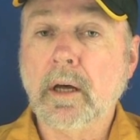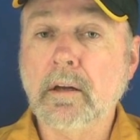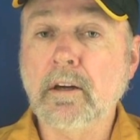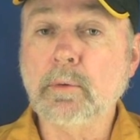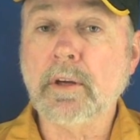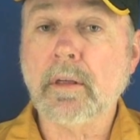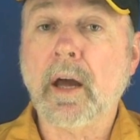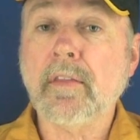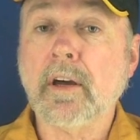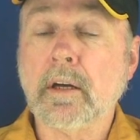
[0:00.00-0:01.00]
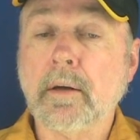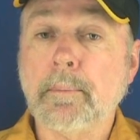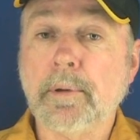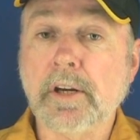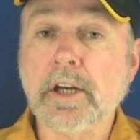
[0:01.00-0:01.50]
along with other
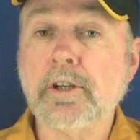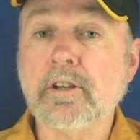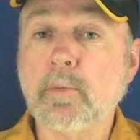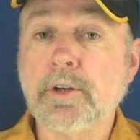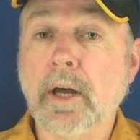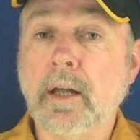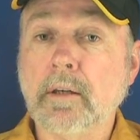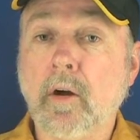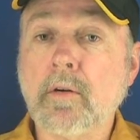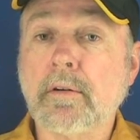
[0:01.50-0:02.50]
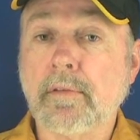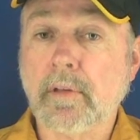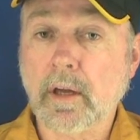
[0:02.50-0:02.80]
predictions which are logged